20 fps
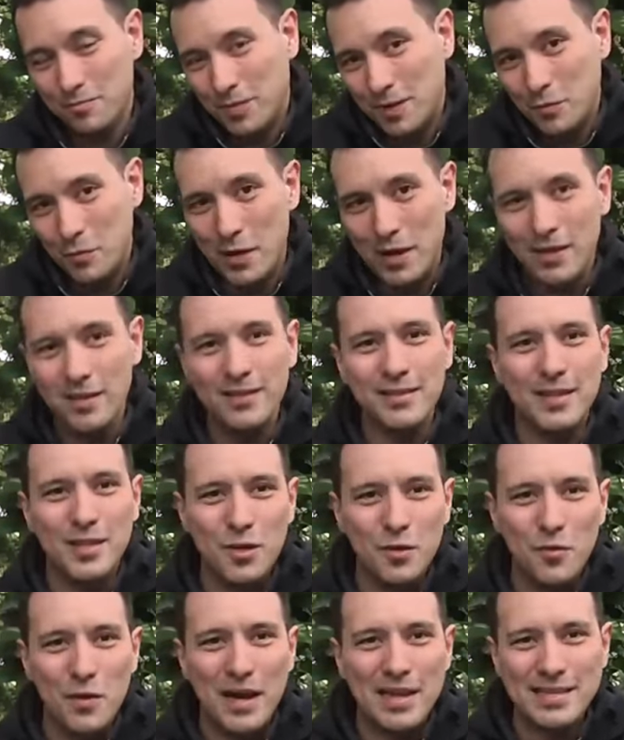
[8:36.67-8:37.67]
But well,
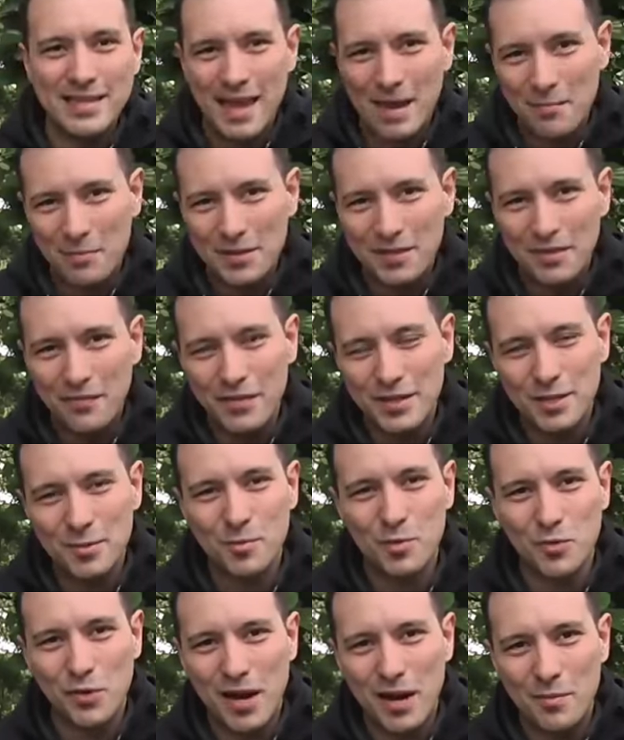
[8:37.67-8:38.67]
you as M R T V
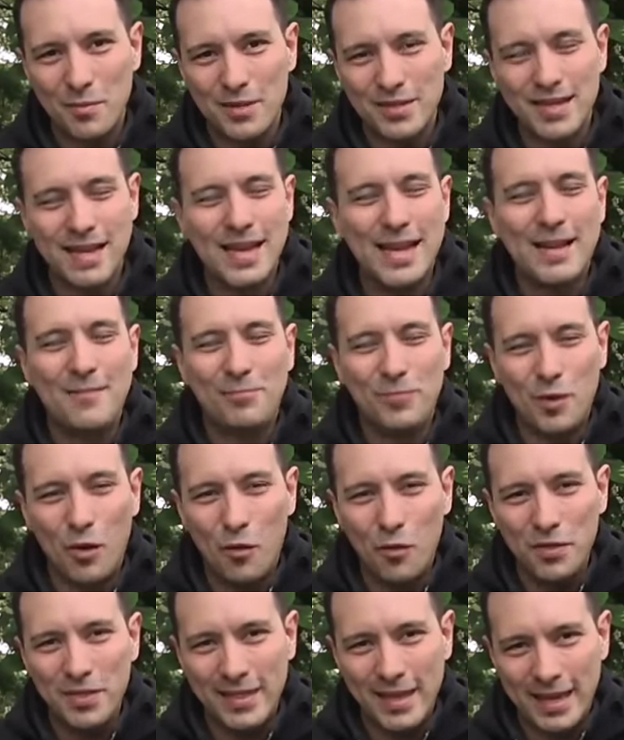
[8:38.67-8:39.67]
subscribers
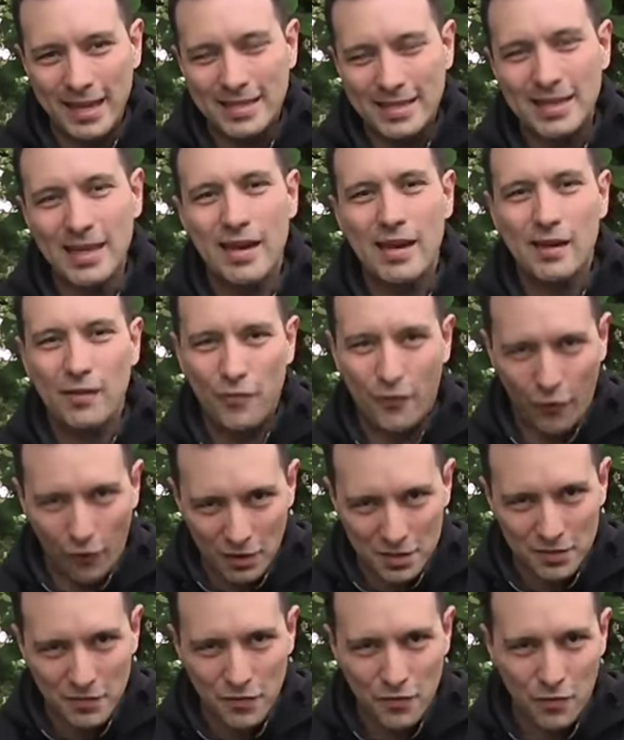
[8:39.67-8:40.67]
know things
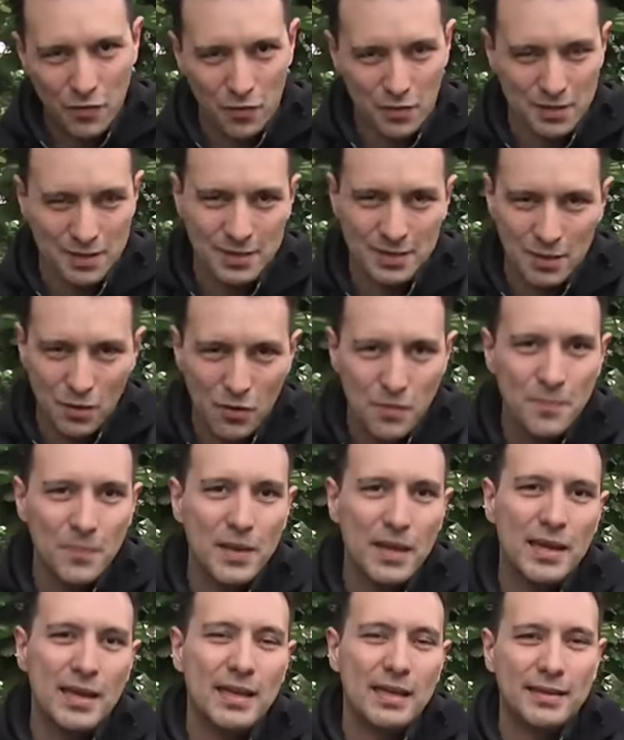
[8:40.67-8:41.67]
first, of course. So
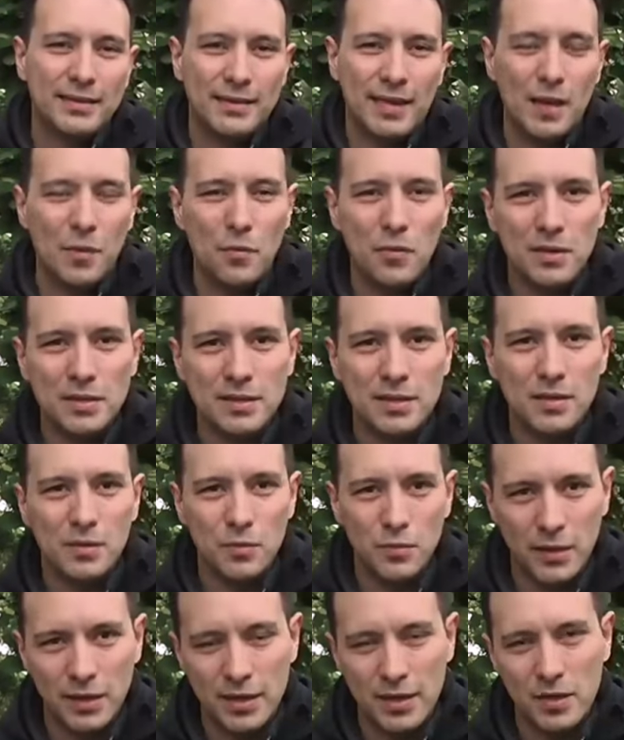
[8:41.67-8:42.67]
that was
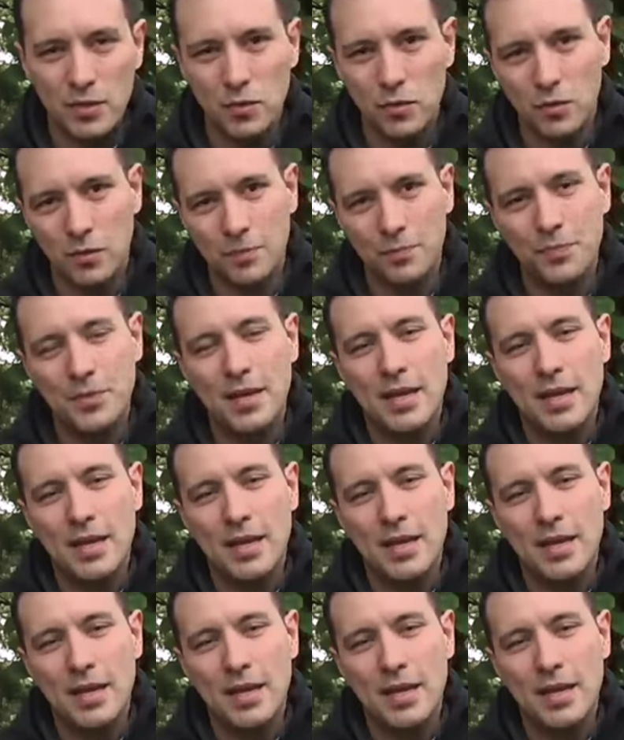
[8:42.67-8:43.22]
really cool.